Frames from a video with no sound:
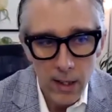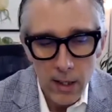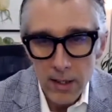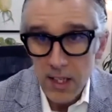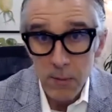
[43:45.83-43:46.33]

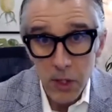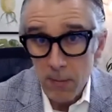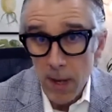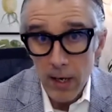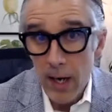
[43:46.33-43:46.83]
subject
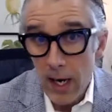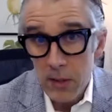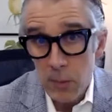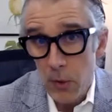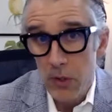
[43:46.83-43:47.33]
matter
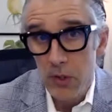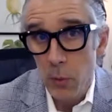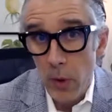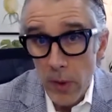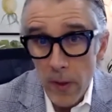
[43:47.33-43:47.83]
experts
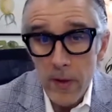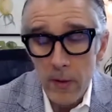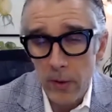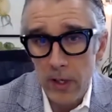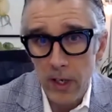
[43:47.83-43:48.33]
within the
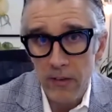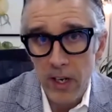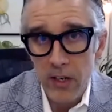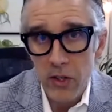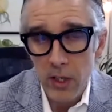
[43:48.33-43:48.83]

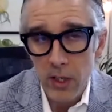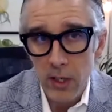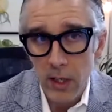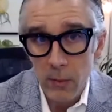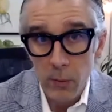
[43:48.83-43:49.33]
organization
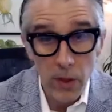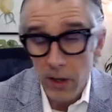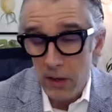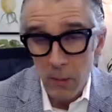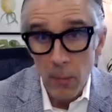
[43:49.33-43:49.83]
and within a
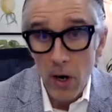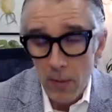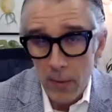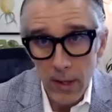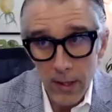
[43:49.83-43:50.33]

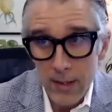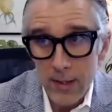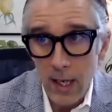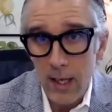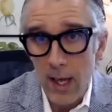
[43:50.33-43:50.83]
department, let's
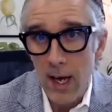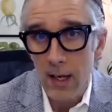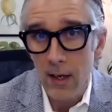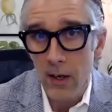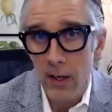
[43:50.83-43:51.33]
say, that
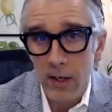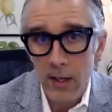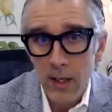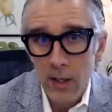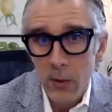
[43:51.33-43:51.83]
are
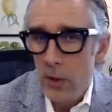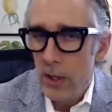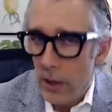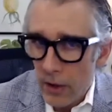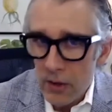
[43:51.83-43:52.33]
really
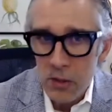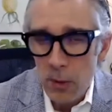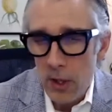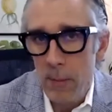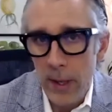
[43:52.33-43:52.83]

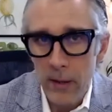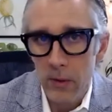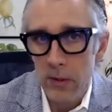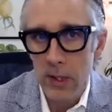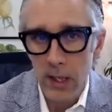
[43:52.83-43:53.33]
knowledgeable
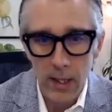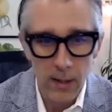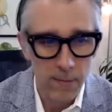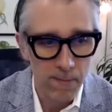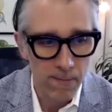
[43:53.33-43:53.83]

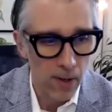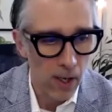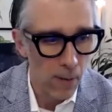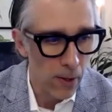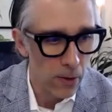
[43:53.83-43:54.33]

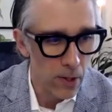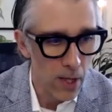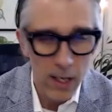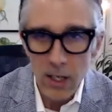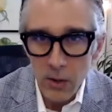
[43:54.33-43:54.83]
about
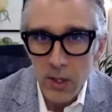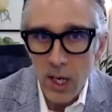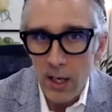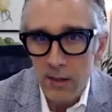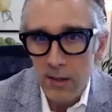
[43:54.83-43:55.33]
that use
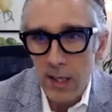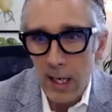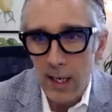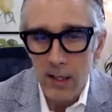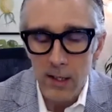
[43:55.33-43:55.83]
case.
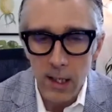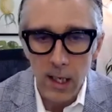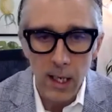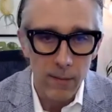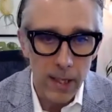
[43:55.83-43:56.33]
And
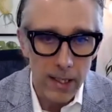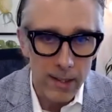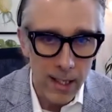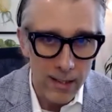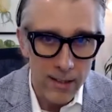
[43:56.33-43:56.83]

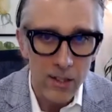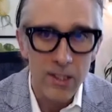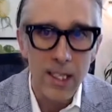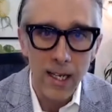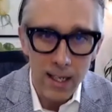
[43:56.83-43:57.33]
it's just
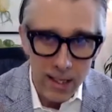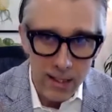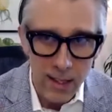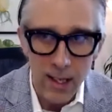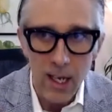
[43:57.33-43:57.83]
getting this
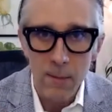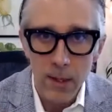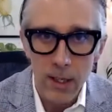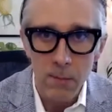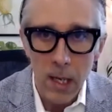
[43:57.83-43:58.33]
alignment
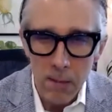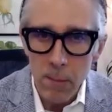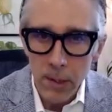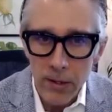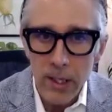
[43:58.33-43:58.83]
and
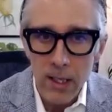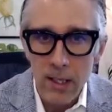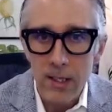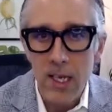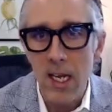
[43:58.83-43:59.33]
building the
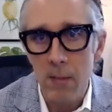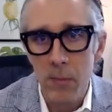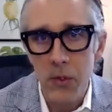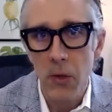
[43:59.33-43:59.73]
team so